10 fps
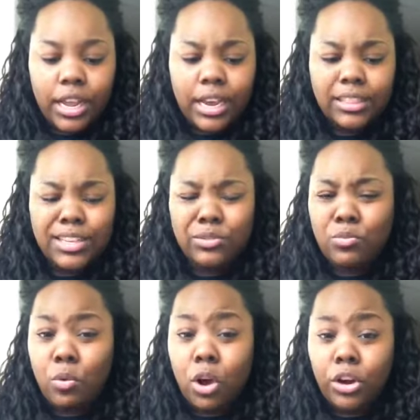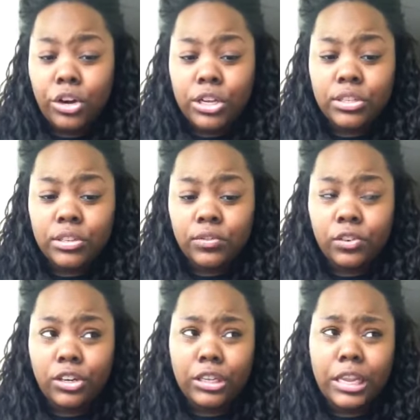I got these from Walgreens
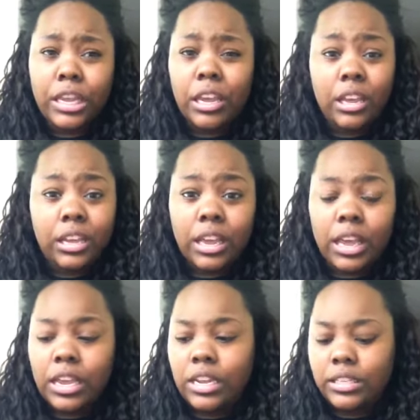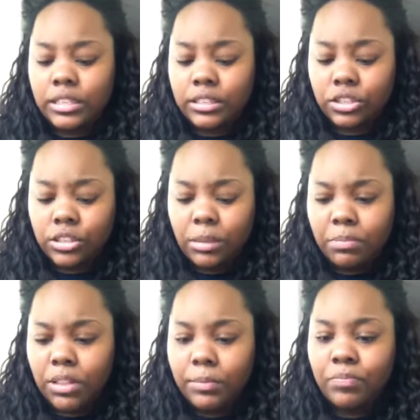for like 80 cents or
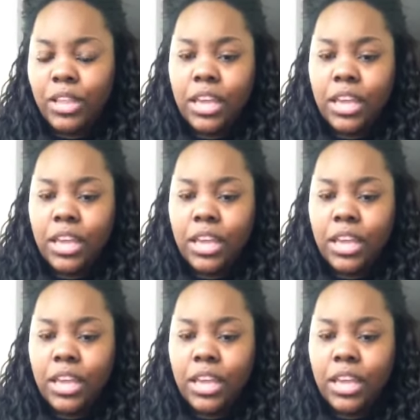something.